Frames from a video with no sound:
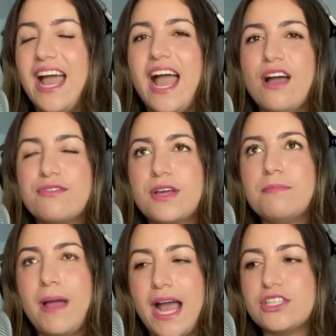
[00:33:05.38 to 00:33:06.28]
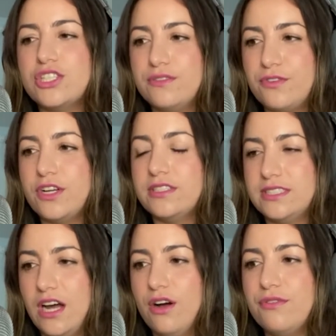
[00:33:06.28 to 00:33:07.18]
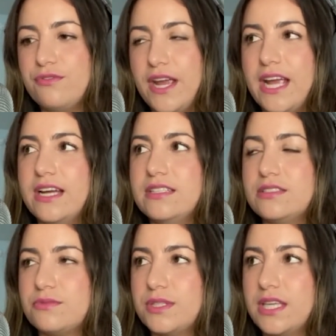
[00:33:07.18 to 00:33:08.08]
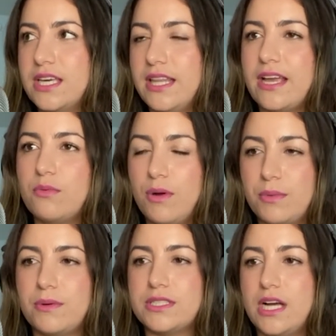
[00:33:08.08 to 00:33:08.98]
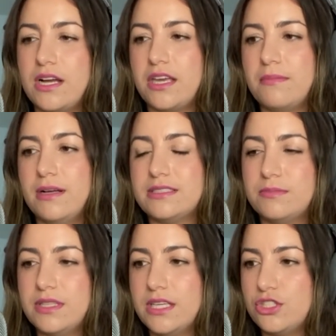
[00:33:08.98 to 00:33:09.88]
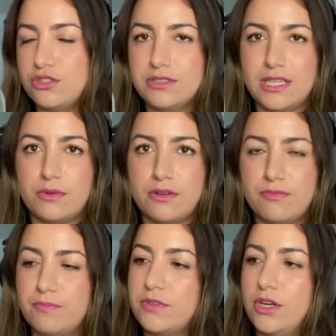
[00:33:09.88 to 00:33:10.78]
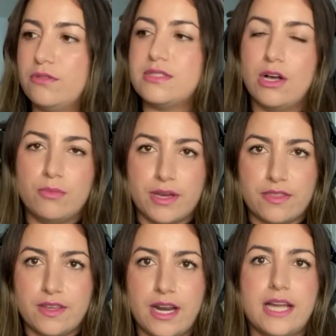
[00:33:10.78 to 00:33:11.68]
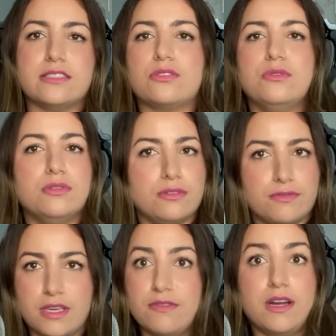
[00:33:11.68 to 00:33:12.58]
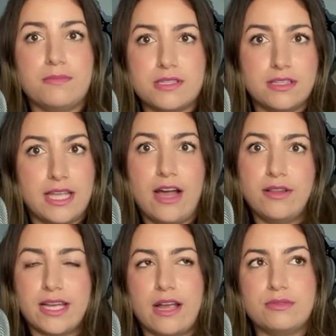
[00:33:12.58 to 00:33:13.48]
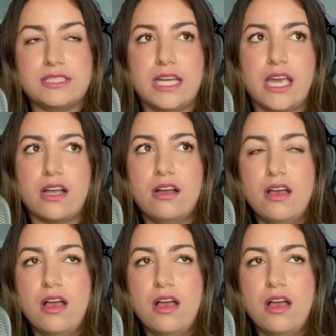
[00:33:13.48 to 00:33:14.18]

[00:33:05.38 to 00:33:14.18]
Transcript: have compassion for yourself and really like when we were talking about some of the issues that we've, you know, dealt with in high school, even up till now, like I was saying,